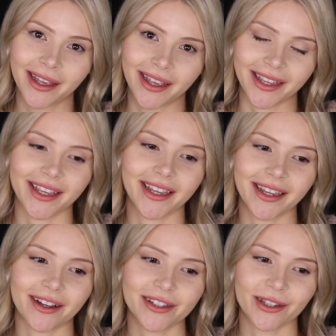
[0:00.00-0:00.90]

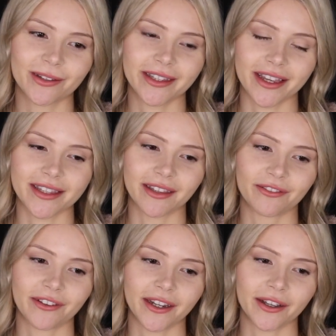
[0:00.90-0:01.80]
He also says in the
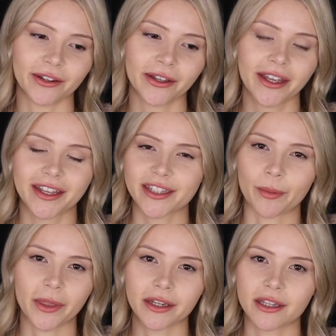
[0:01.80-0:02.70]
video
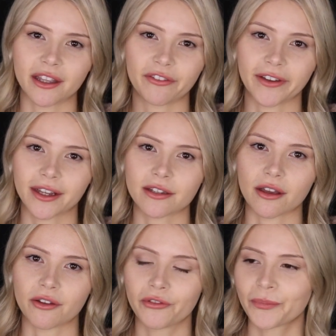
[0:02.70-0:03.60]
something to the effect
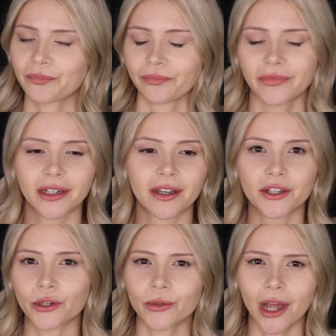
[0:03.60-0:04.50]
of,
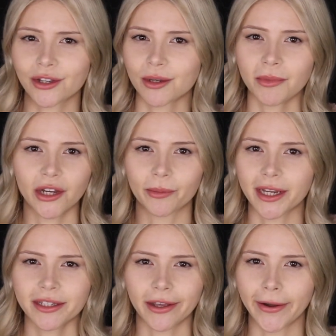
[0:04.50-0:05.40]
"Don't talk to me or my
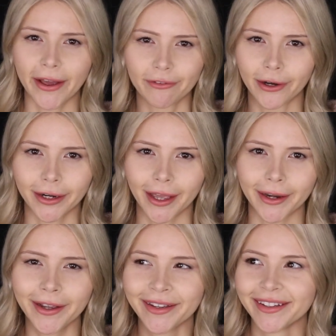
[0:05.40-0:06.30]
son ever
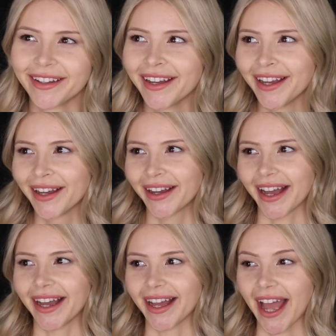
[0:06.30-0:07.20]
again."
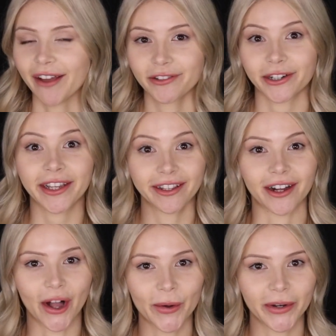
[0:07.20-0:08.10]
After he'd
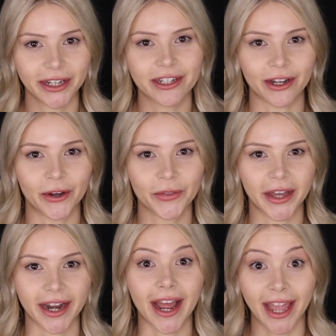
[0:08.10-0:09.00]
already shown
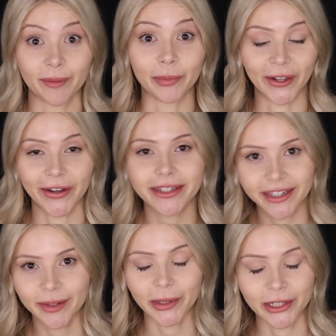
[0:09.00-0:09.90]
that I had blocked
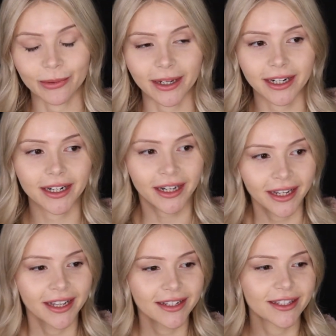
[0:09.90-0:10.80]
him on Twitter.
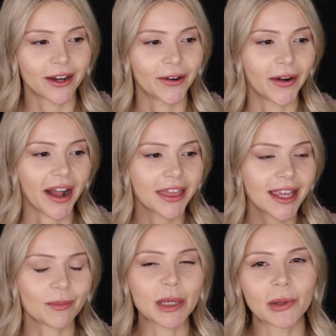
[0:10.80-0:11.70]
So I
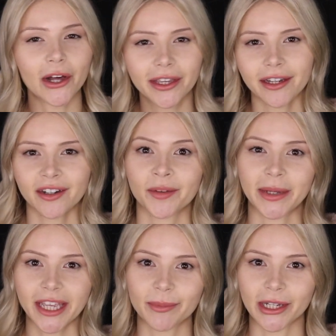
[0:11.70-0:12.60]
think me blocking
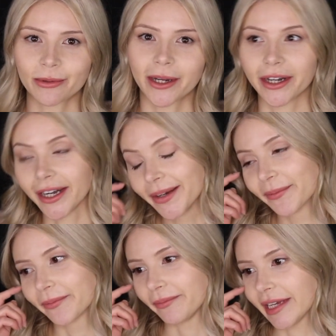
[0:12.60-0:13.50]
him on Twitter
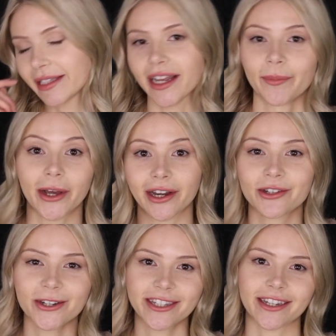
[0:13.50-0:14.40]
means that I'm not
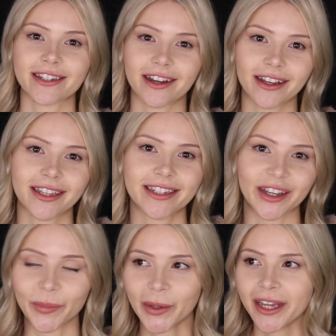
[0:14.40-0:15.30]
interested in talking to
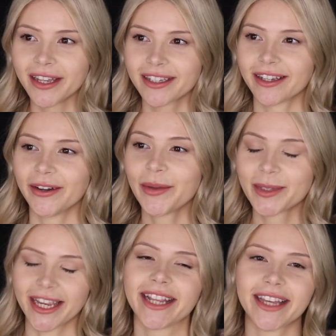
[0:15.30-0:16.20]
him. So him
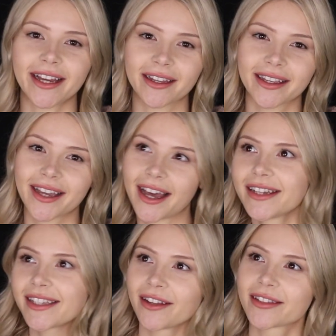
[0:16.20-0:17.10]
saying that kind of
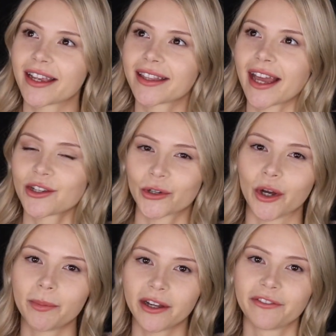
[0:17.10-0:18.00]
sounds like that
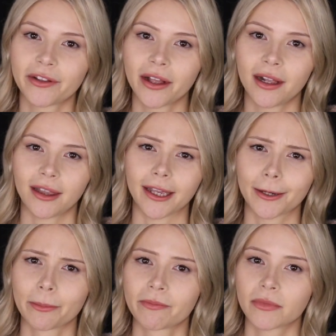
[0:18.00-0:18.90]
trope of,
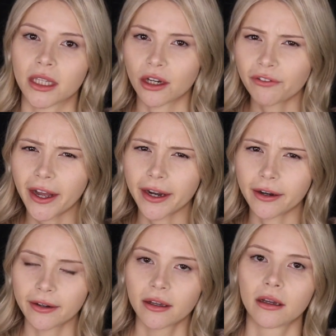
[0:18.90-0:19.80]
like, you're
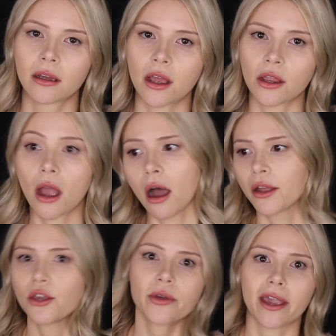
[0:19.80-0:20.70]
fired.
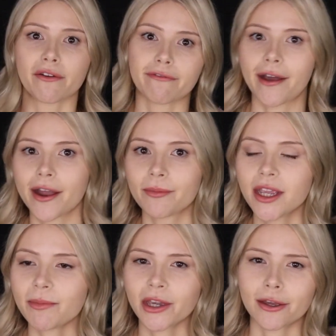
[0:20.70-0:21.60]
You can't fire
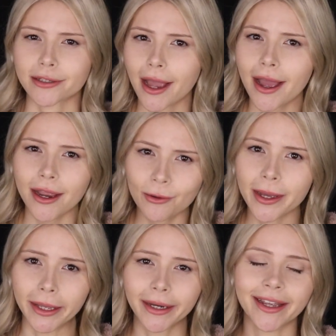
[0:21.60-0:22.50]
me because I quit.